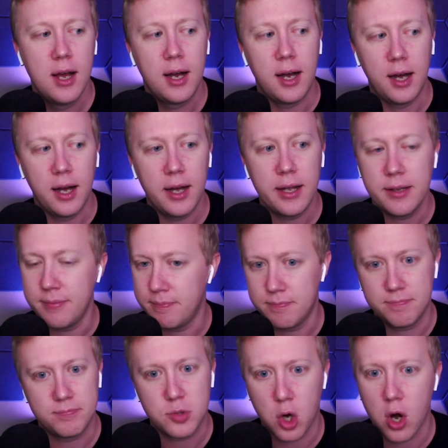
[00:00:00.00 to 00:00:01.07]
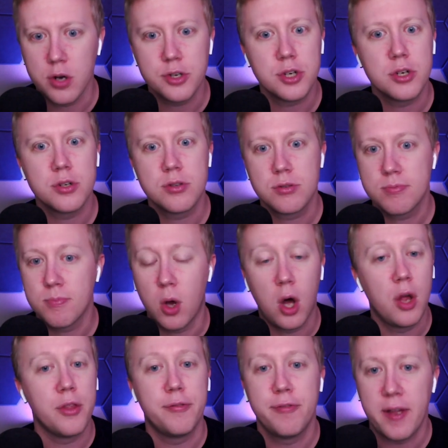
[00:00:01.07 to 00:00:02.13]
Uh, Chargers,
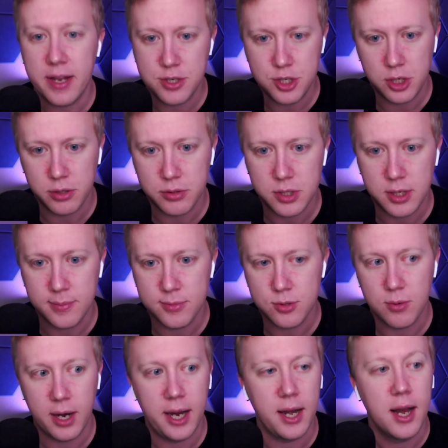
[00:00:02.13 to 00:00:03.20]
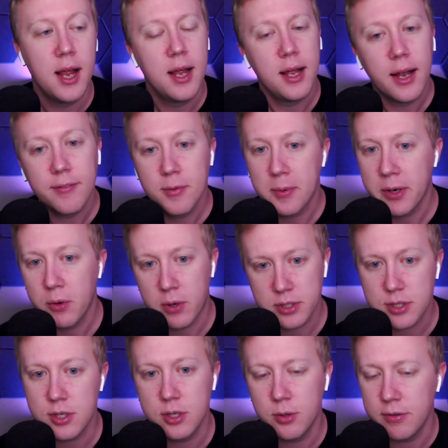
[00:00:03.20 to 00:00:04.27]
all the Fangio teams, right? Everybody
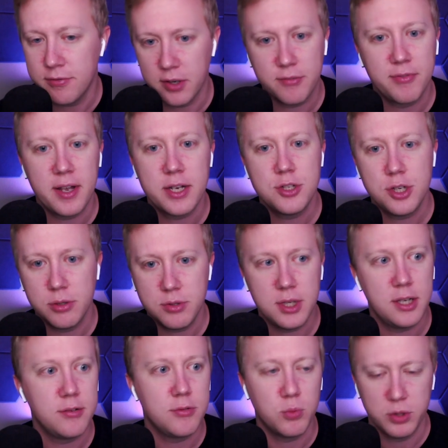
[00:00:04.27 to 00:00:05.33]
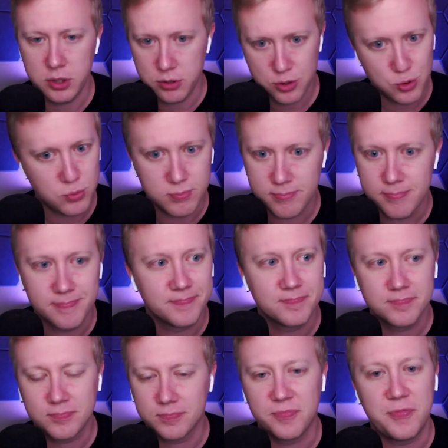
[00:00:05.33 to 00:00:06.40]
wants to do what Vic Fangio did with those
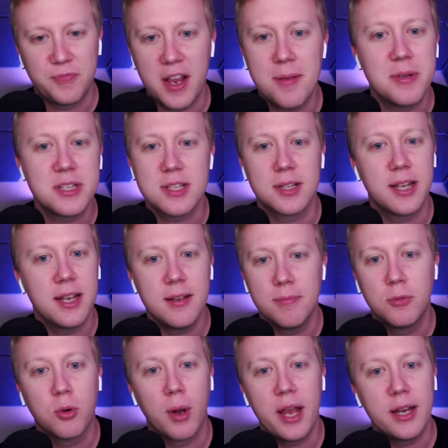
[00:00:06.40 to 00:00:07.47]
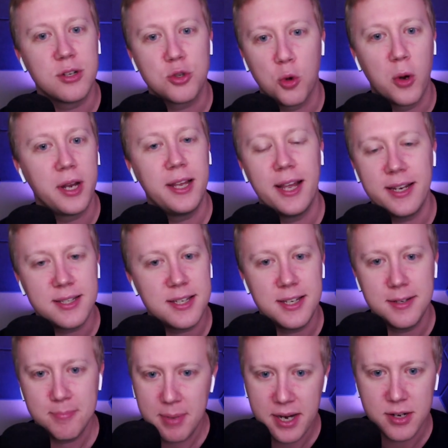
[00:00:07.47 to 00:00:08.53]
famously great
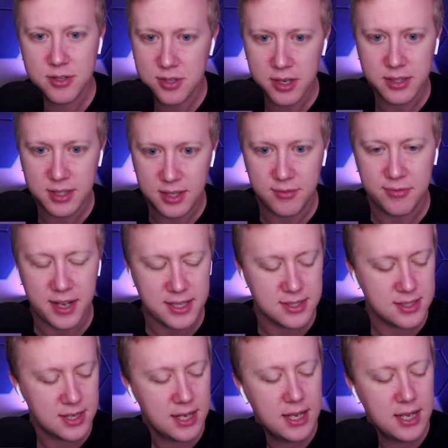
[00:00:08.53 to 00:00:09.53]
2018 Bears on defense.